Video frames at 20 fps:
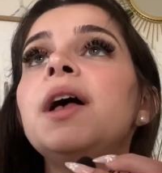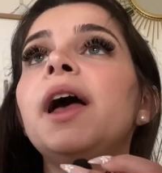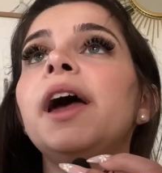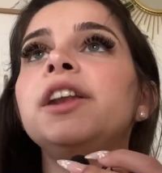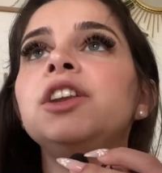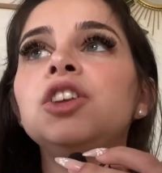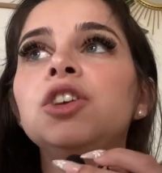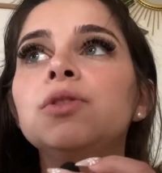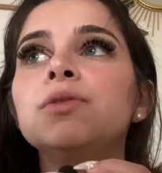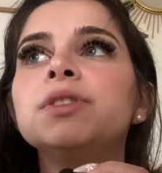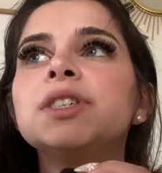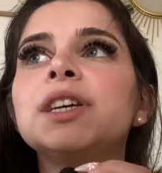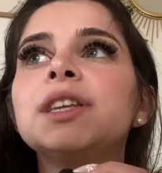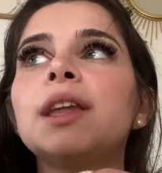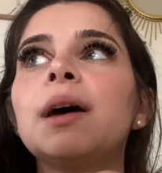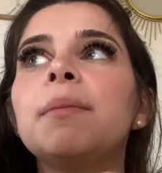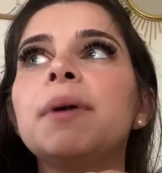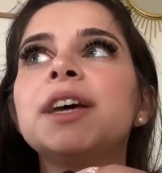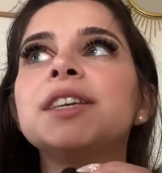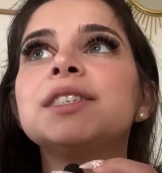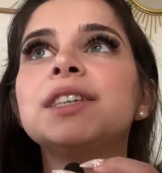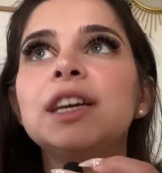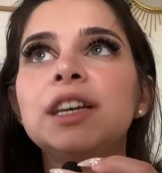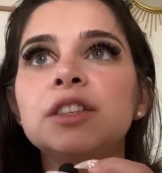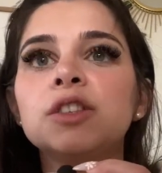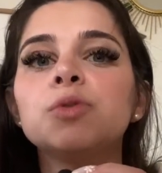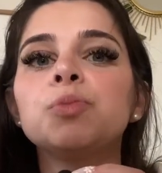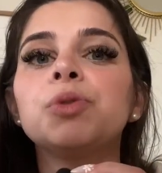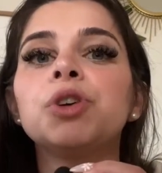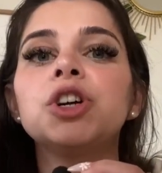And using them as
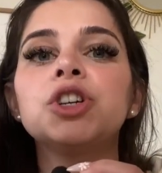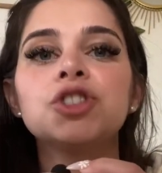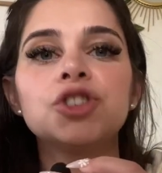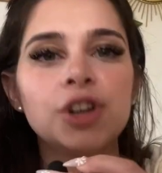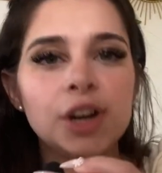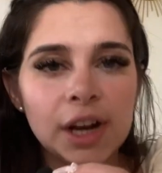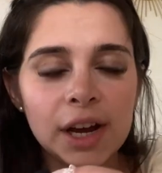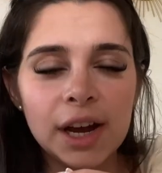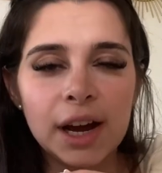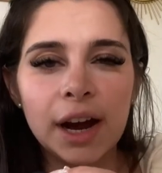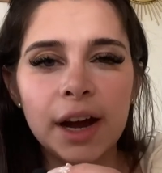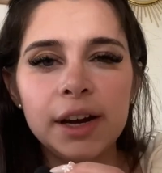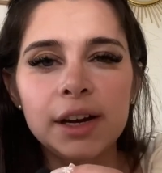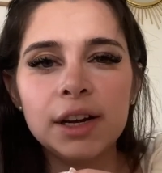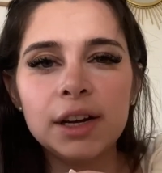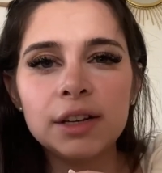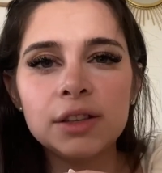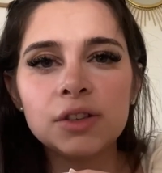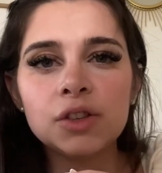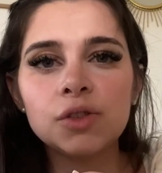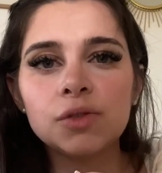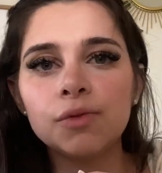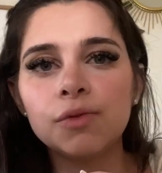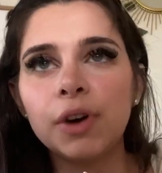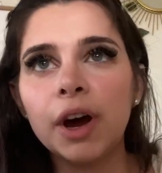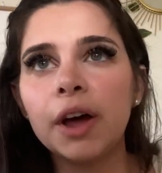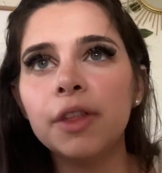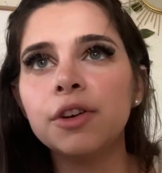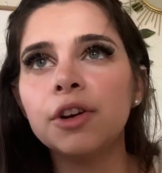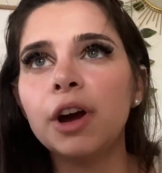inspiration and guidance
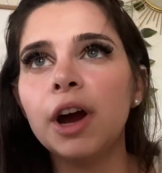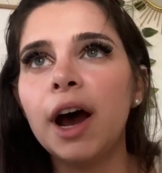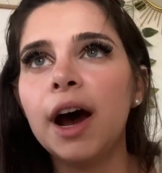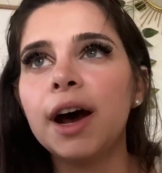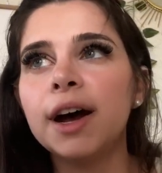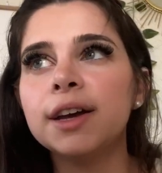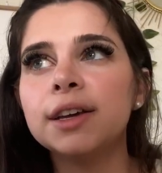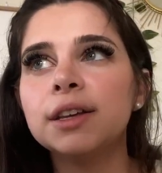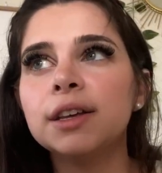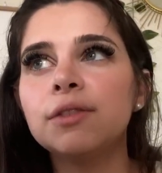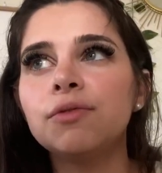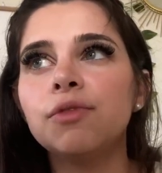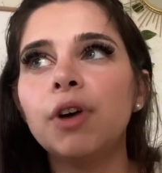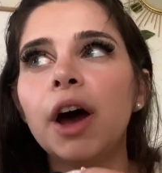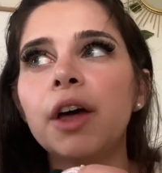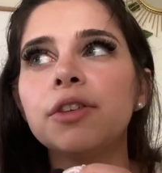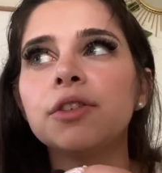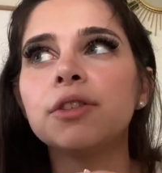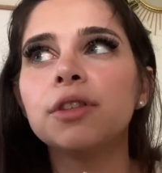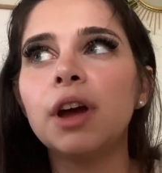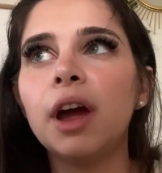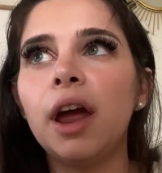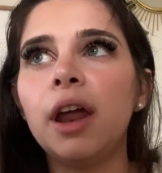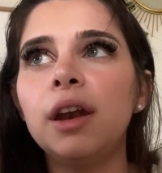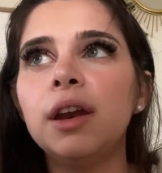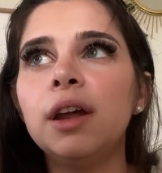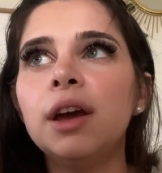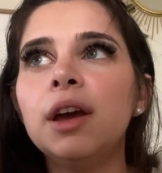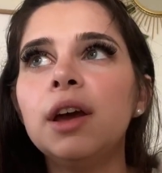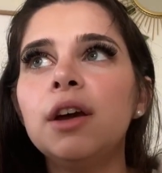rather
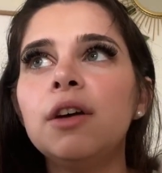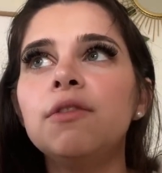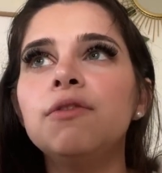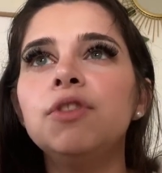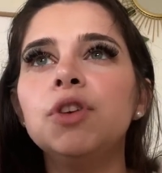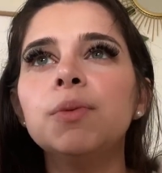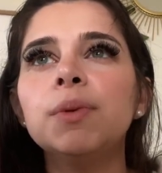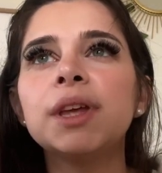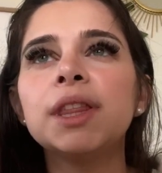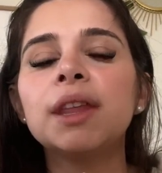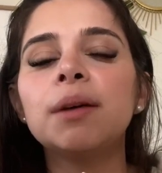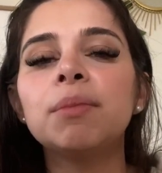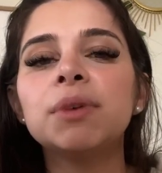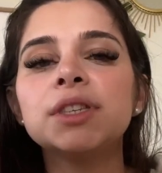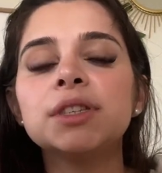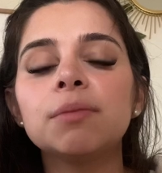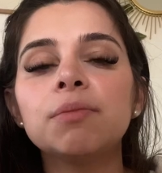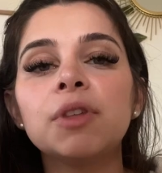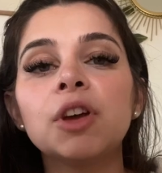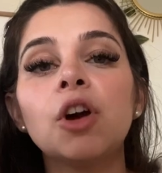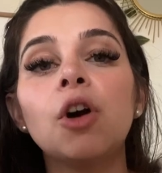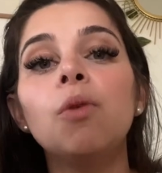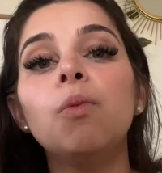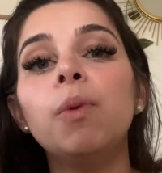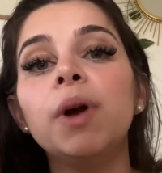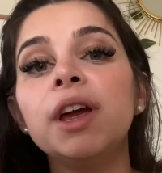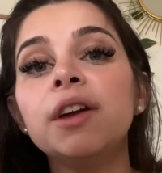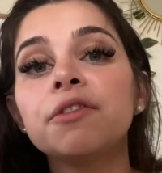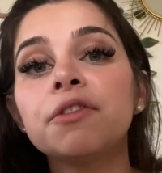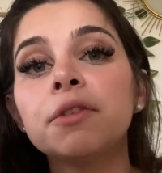than viewing them as something
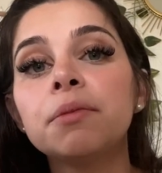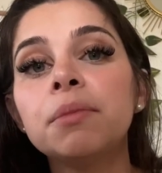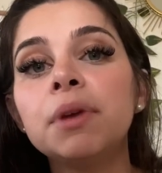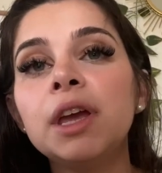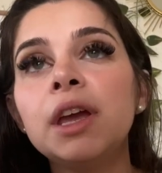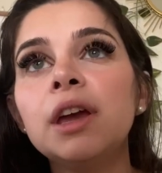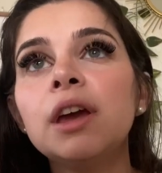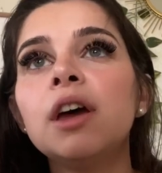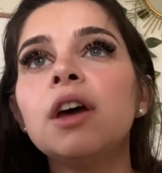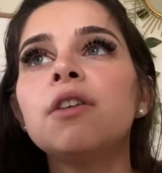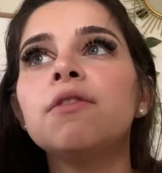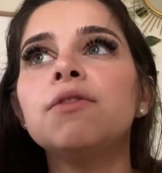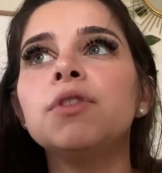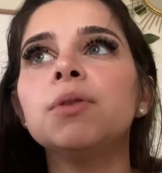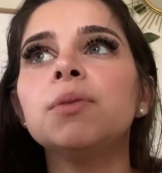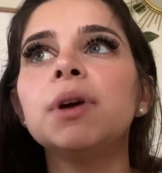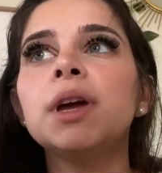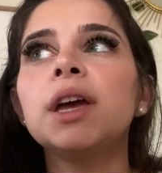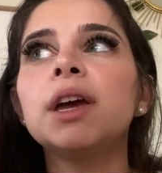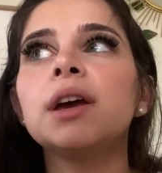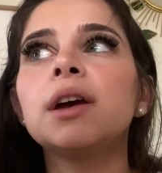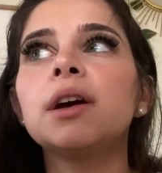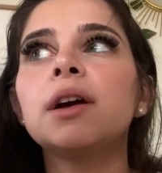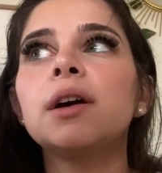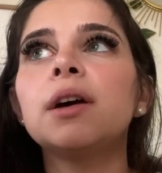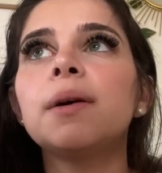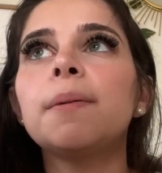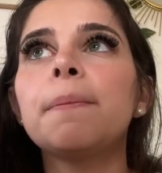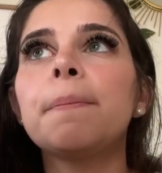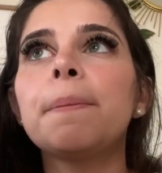away from me, viewing
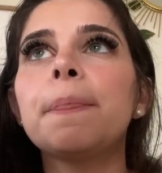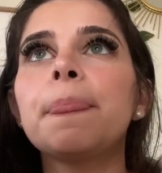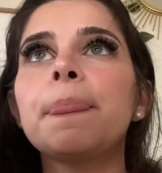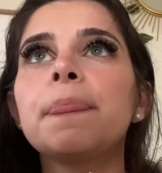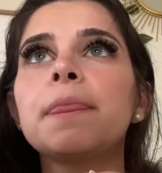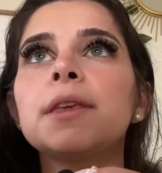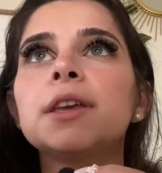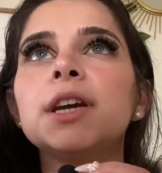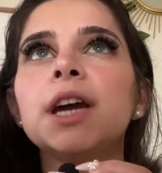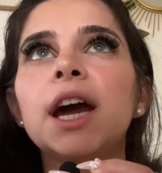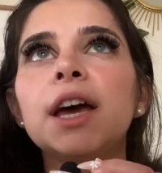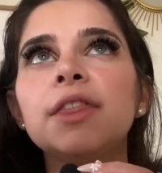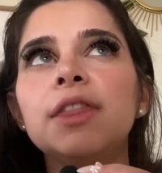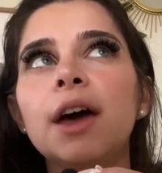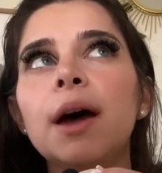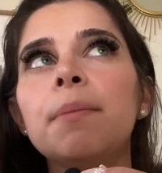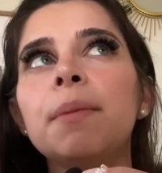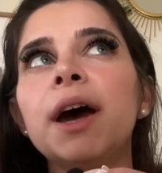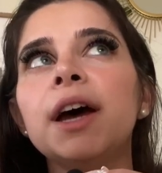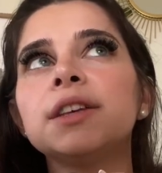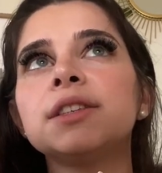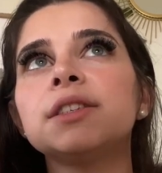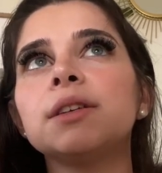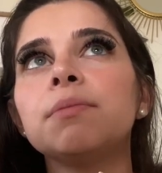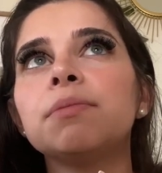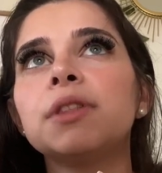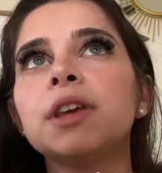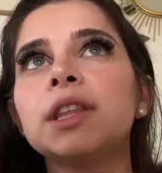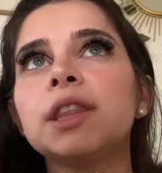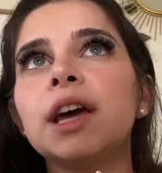them as
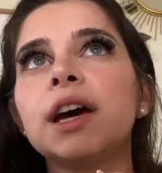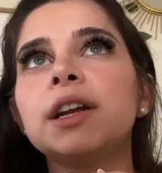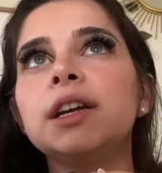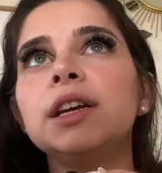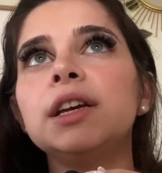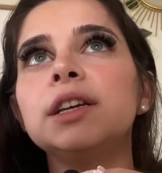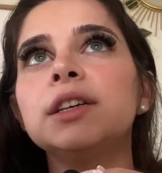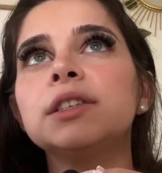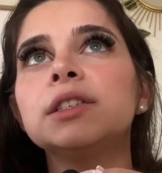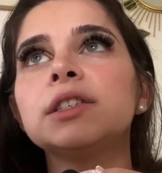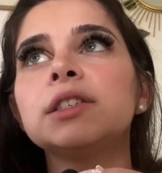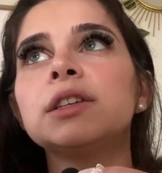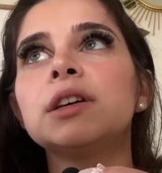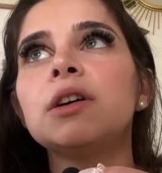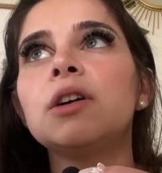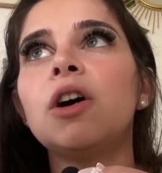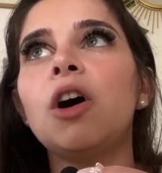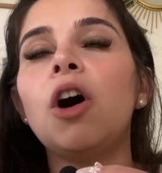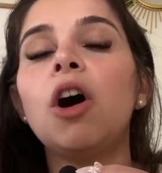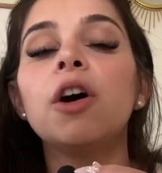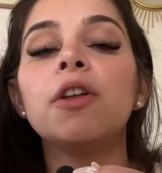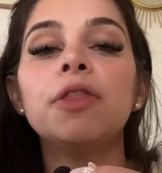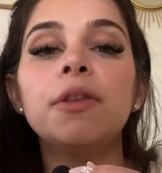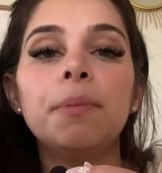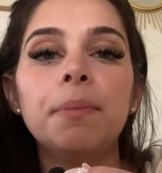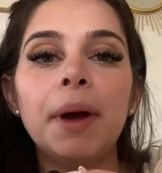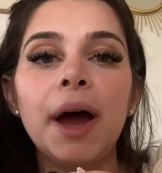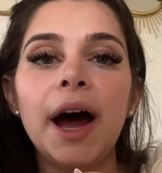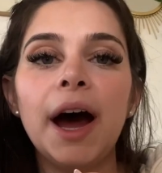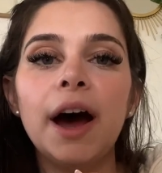something that is on the
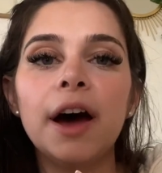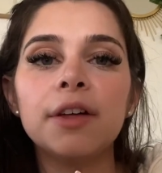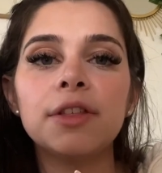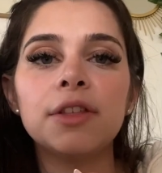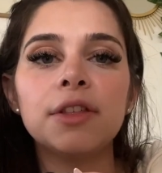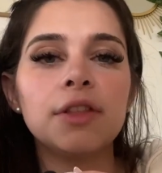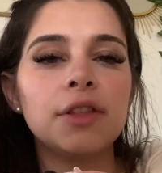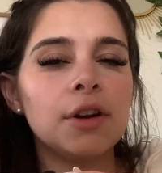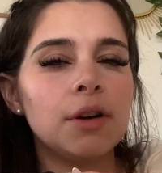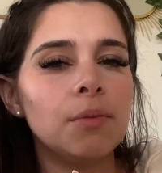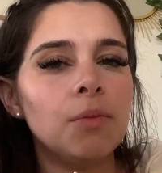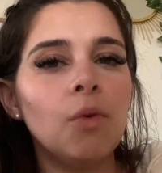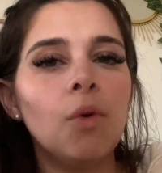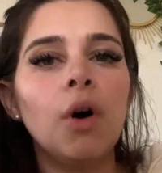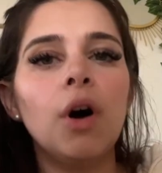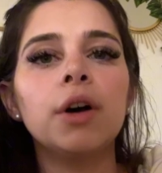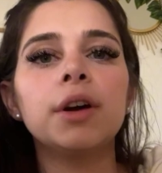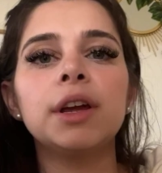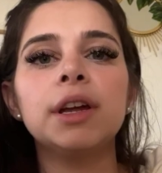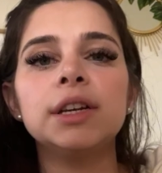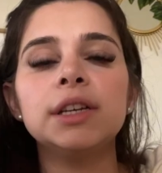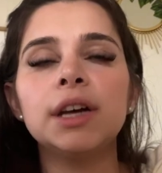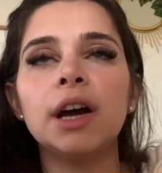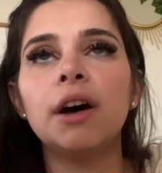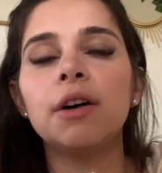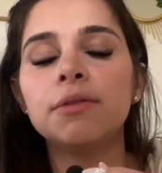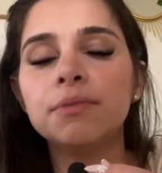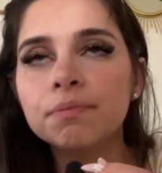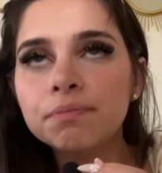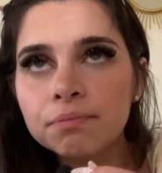path that I'm walking
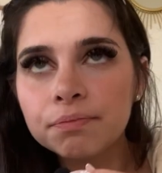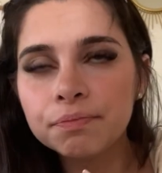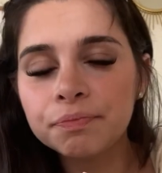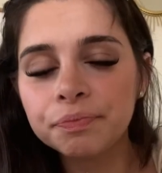down.